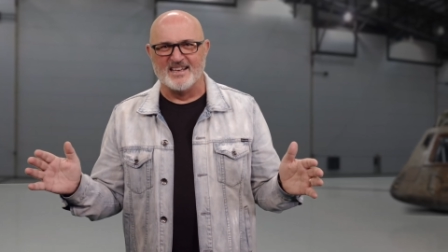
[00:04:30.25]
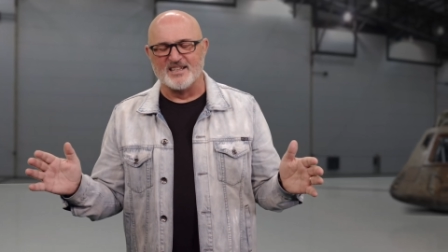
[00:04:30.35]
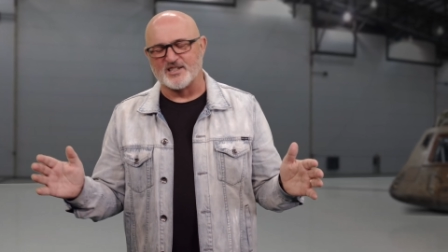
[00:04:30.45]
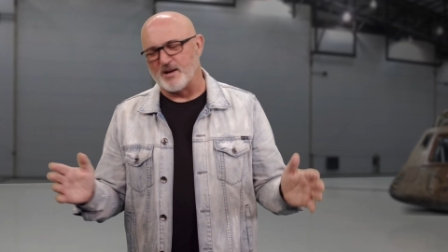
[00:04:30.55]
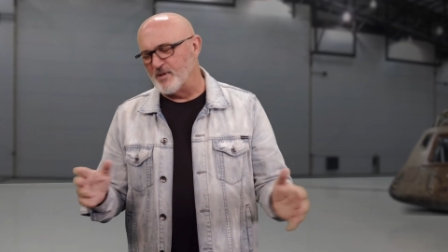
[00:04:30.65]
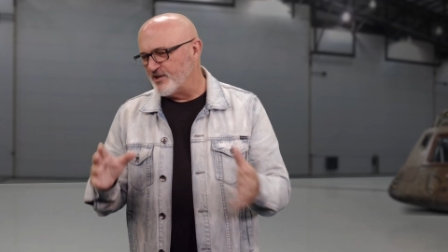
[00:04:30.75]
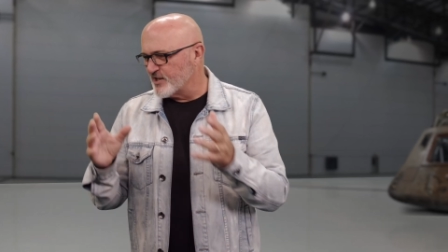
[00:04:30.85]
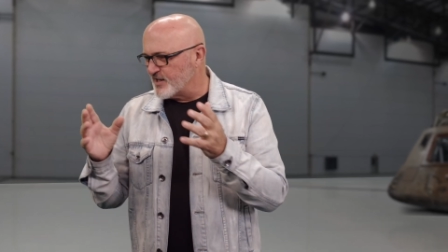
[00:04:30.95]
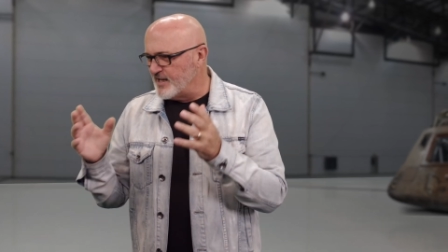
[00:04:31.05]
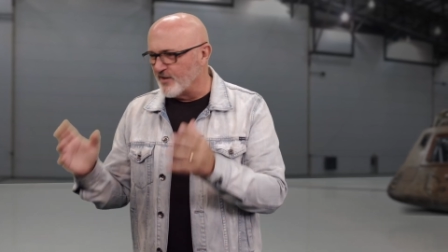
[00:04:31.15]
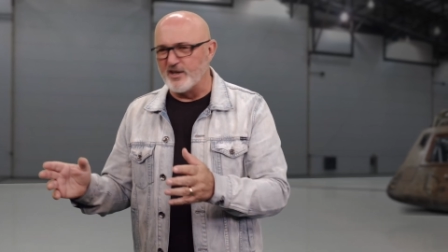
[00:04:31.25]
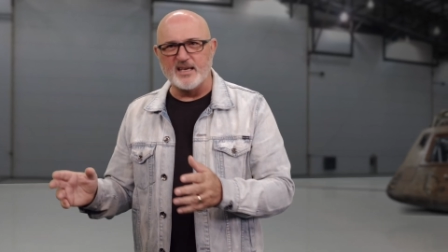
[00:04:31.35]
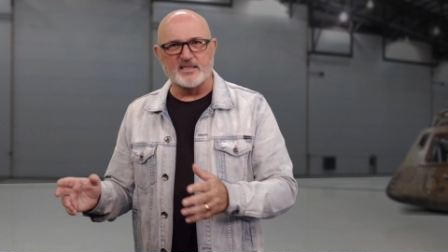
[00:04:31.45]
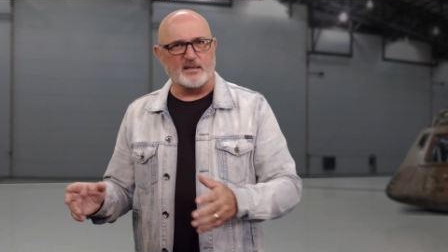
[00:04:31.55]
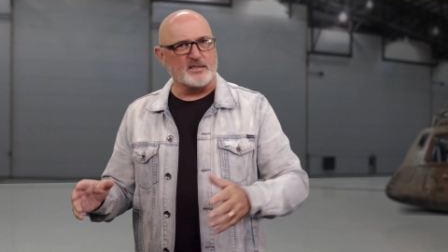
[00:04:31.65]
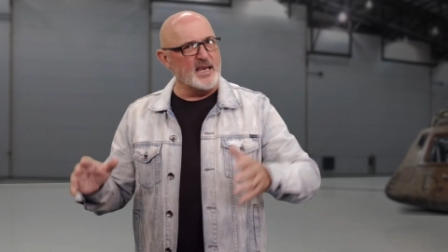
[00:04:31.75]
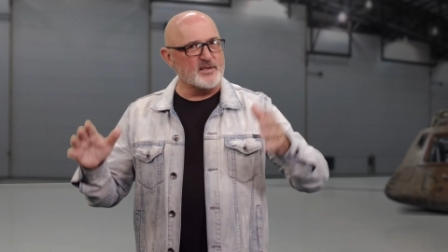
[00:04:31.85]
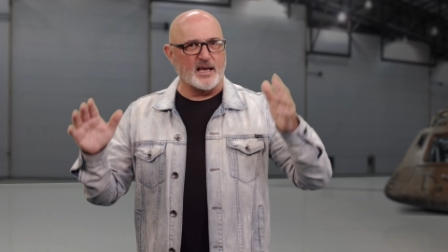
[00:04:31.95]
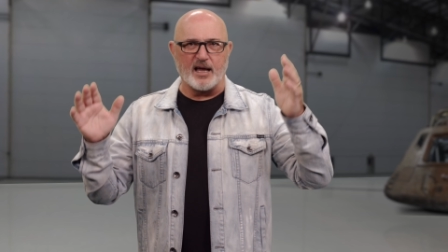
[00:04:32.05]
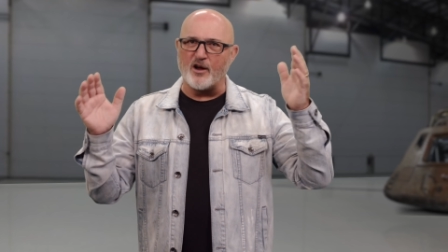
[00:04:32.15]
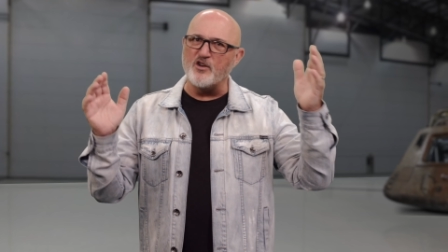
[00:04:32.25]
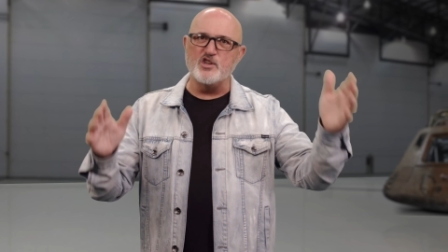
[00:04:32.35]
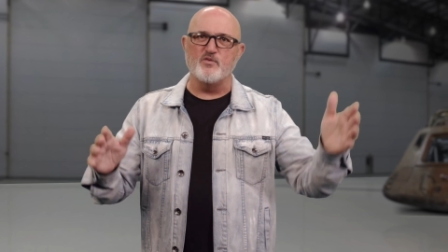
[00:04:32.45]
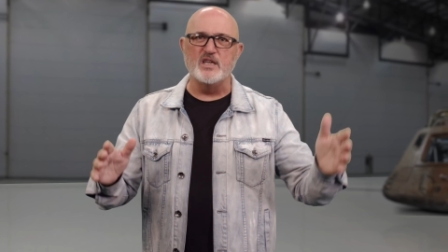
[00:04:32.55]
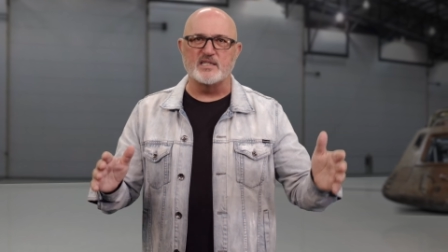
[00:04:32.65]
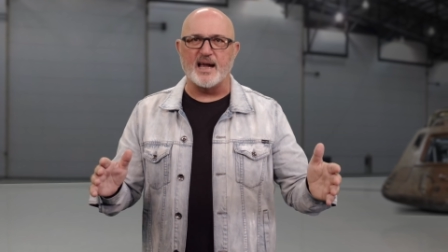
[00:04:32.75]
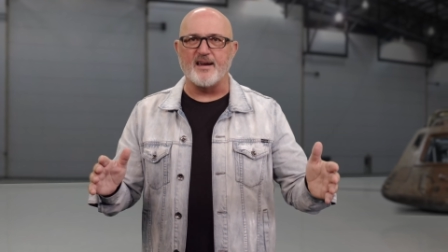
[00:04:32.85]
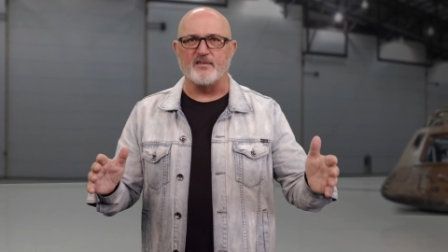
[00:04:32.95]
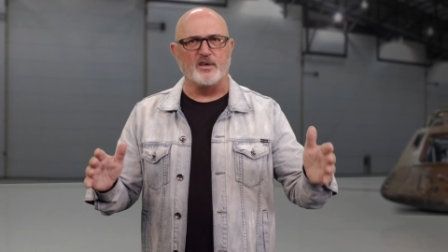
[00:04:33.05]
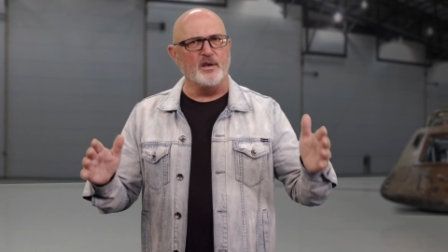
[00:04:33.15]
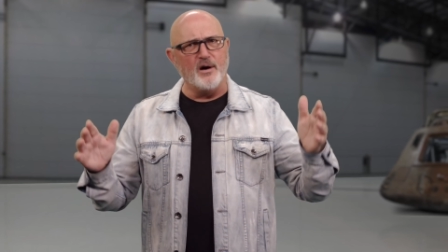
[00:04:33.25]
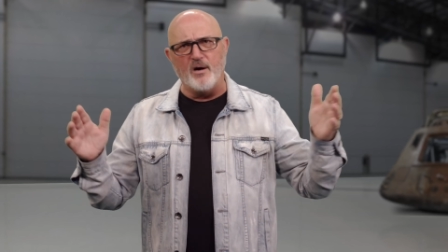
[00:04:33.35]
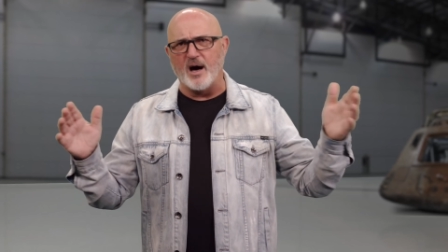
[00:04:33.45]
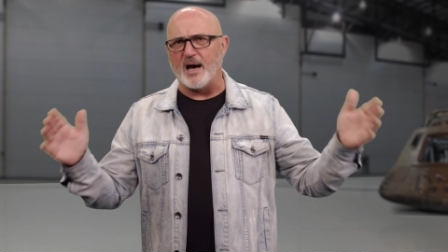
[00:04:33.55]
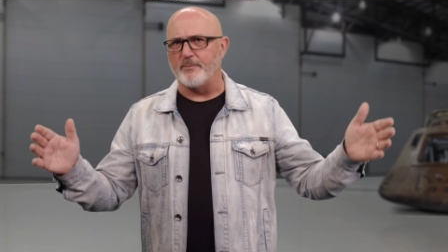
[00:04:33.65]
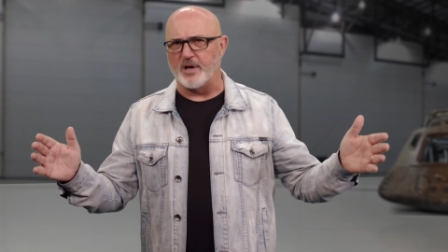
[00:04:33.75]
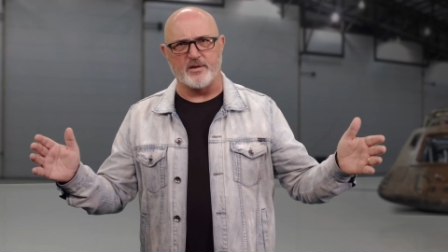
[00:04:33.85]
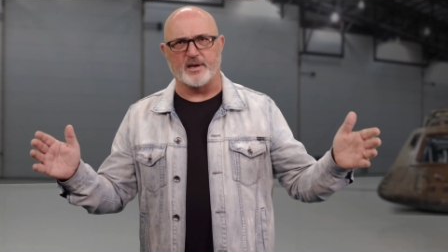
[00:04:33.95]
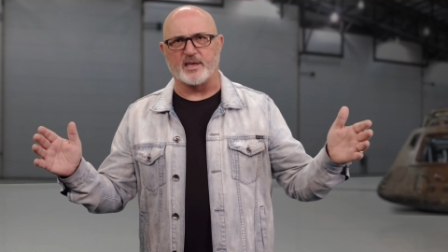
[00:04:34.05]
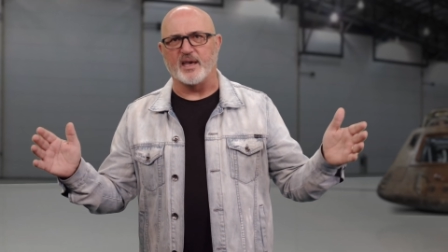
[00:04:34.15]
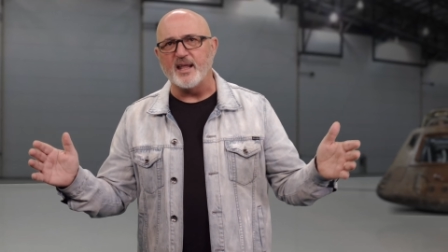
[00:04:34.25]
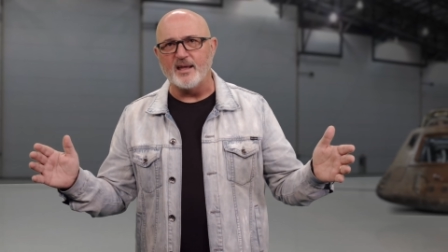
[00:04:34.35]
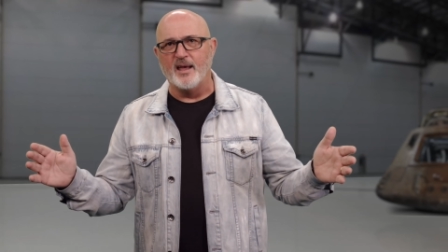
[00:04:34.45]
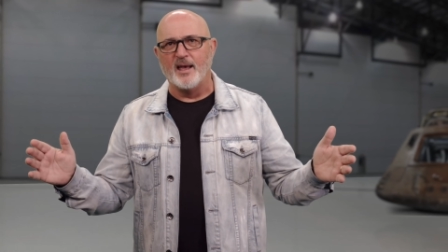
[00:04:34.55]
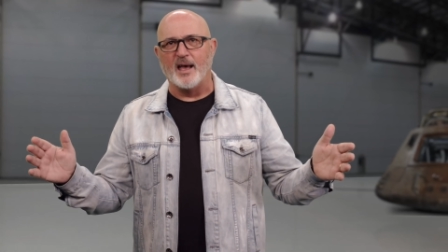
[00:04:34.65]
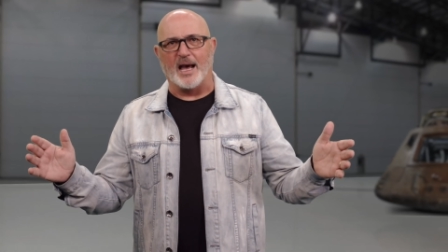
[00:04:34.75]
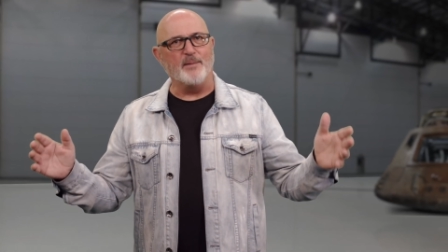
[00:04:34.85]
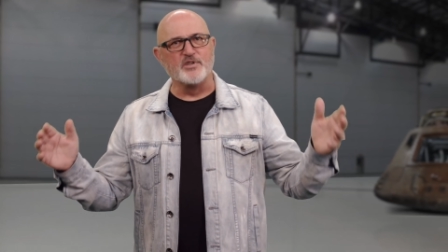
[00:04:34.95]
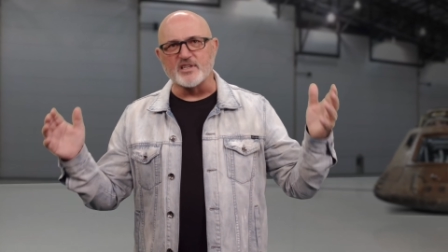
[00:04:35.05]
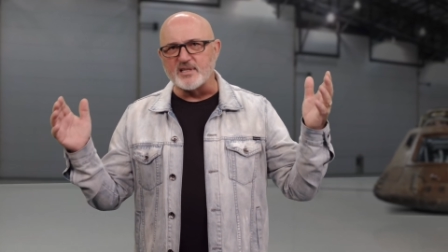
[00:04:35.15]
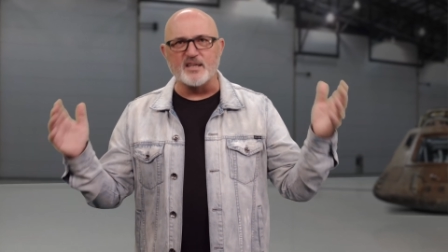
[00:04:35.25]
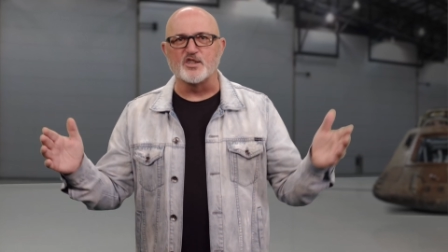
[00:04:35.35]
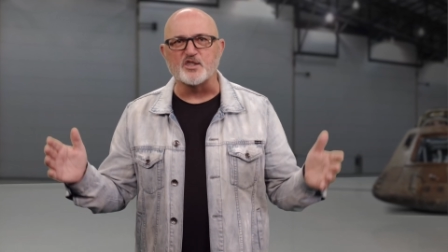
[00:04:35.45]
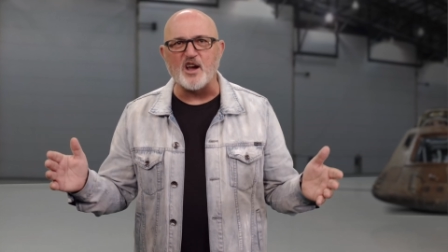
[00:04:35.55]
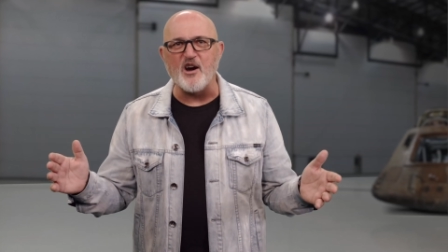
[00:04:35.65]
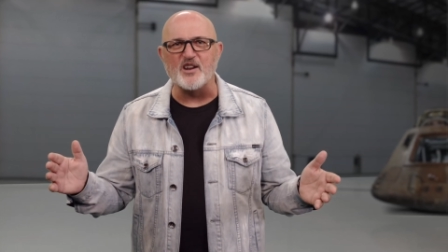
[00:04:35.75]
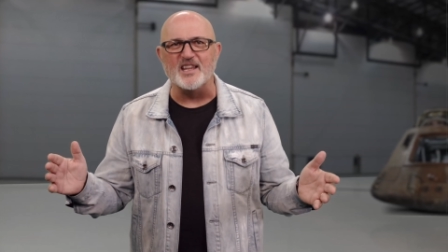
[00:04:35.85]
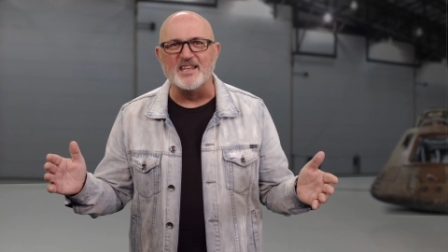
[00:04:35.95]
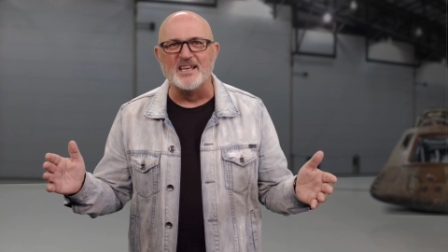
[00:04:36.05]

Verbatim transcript: Somebody just the other day said, James, I heard you retired. No, I'm, are you kidding? I'm just getting started.